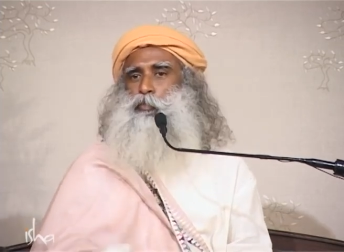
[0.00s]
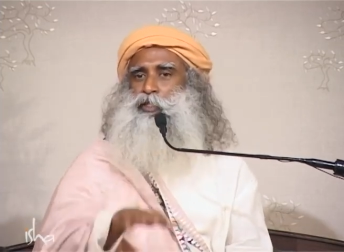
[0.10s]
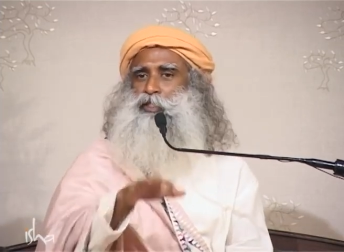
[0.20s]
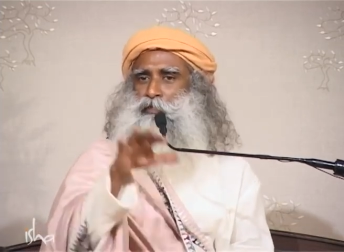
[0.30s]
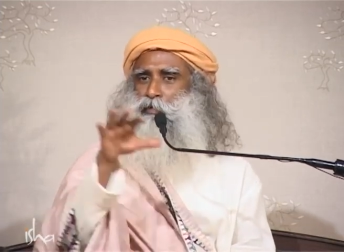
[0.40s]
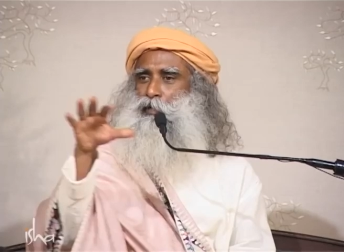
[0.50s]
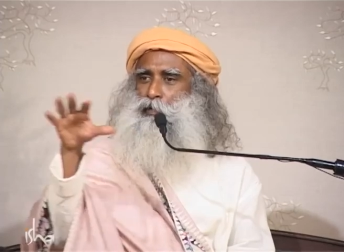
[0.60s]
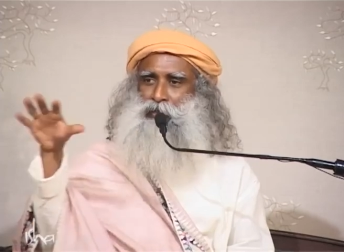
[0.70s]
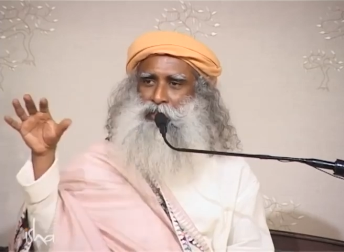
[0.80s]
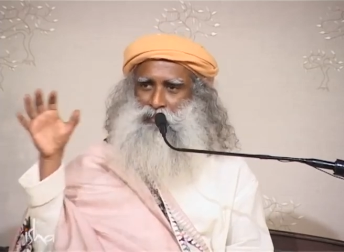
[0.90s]
perceiving
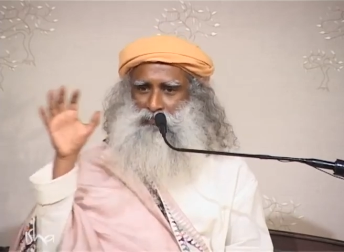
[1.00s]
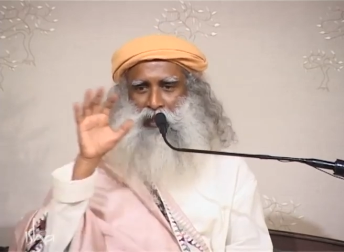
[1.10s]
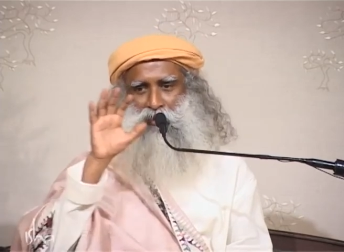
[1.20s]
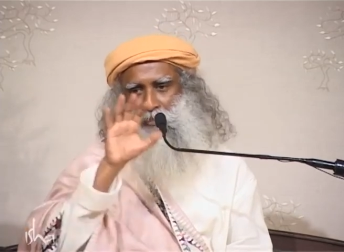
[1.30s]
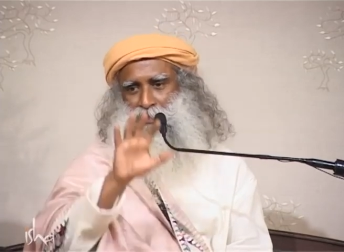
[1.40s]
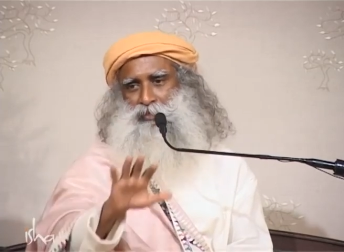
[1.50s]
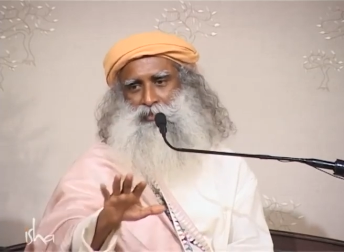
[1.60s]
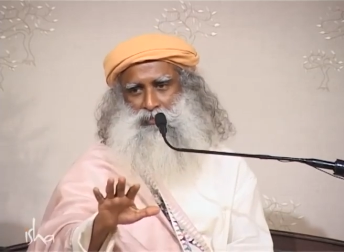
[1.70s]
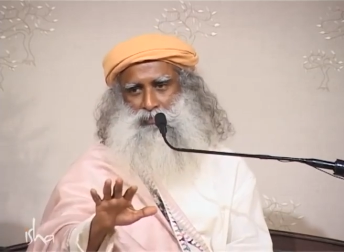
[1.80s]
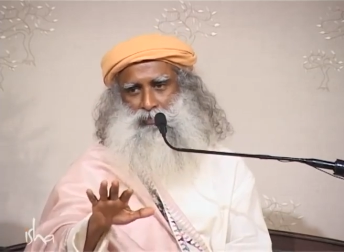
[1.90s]
all these facts
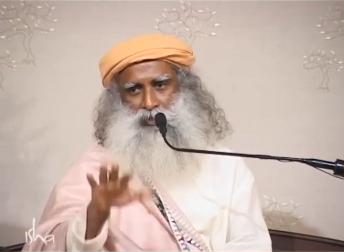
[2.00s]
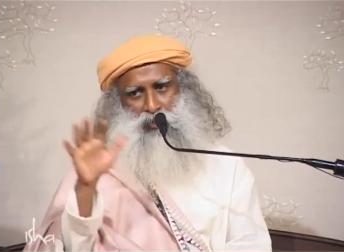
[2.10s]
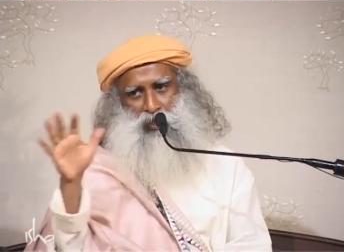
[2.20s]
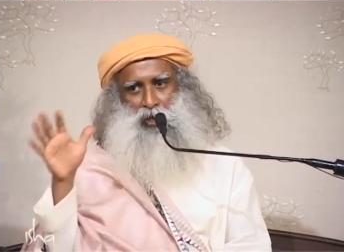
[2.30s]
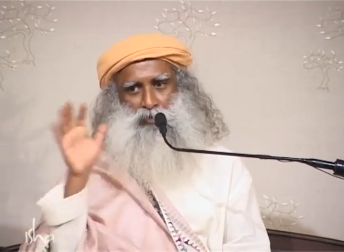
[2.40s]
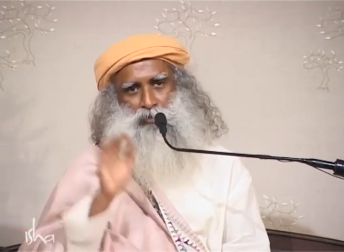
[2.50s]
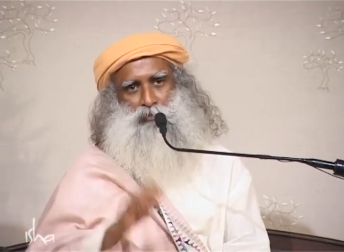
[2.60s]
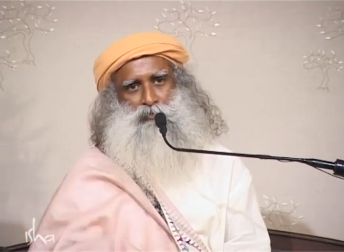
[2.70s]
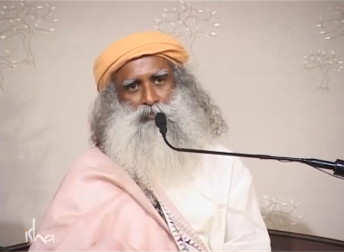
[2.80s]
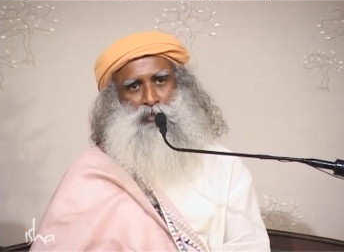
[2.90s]
which are around you.